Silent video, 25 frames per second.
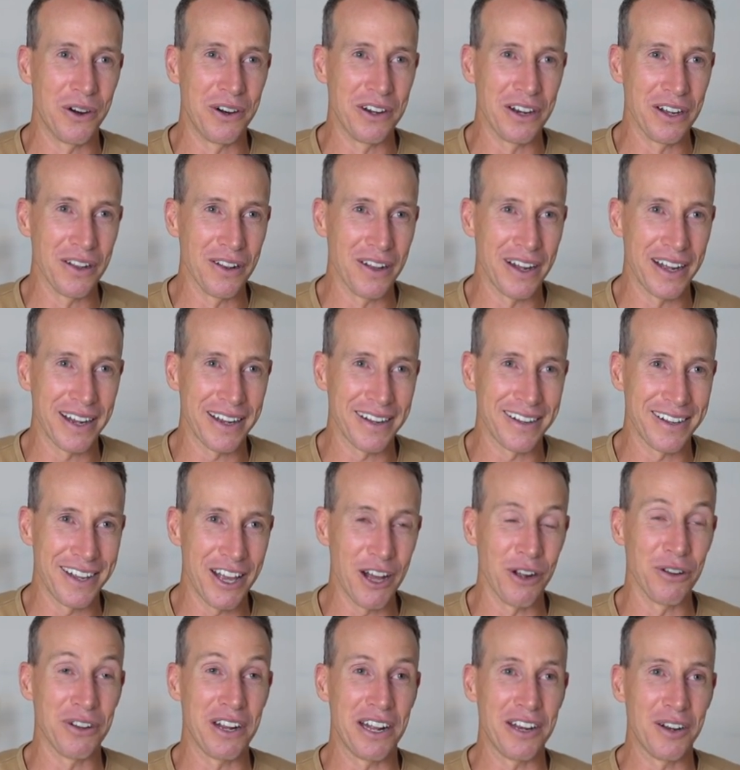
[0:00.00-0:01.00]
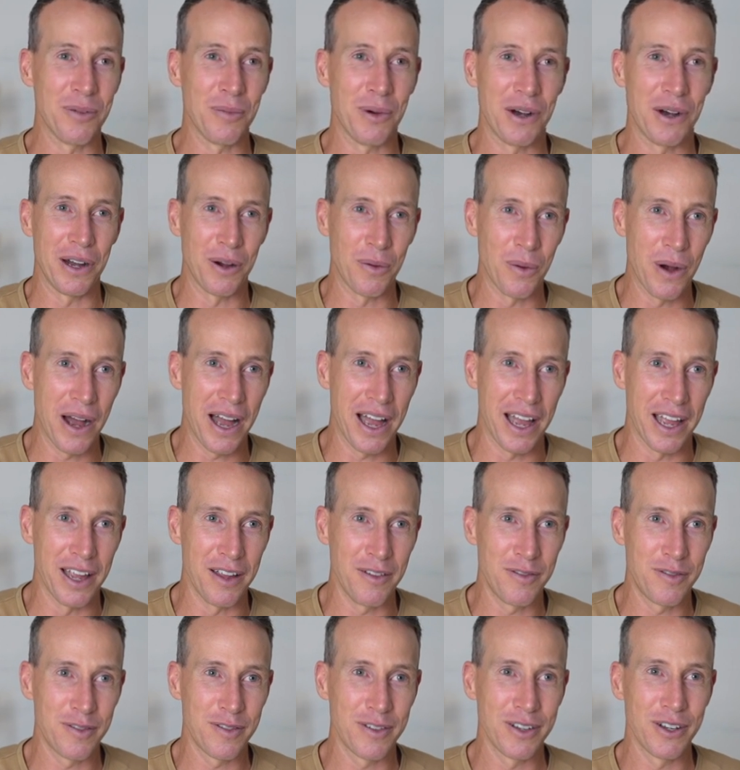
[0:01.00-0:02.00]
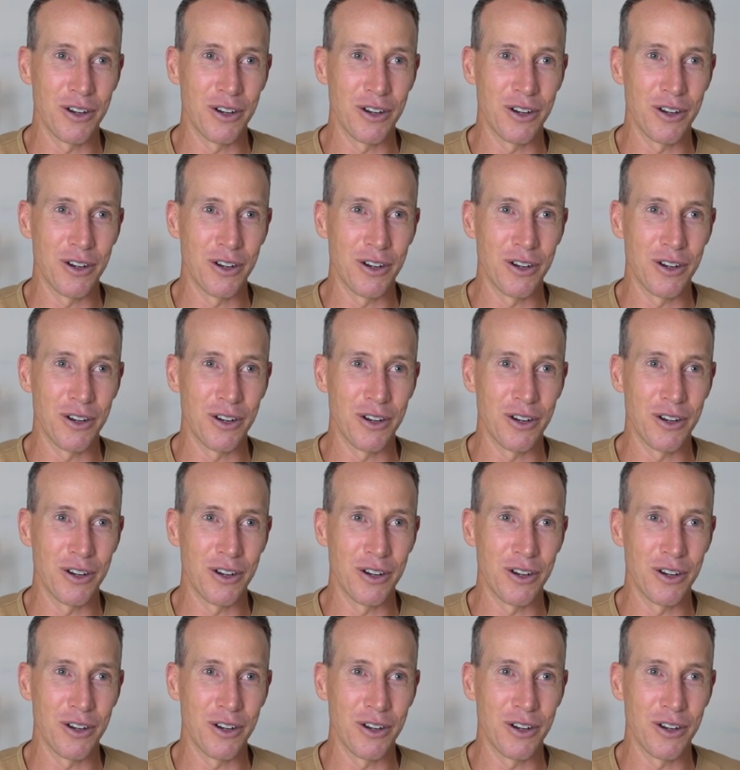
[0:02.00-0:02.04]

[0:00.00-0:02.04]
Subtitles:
and you're like held under a wave,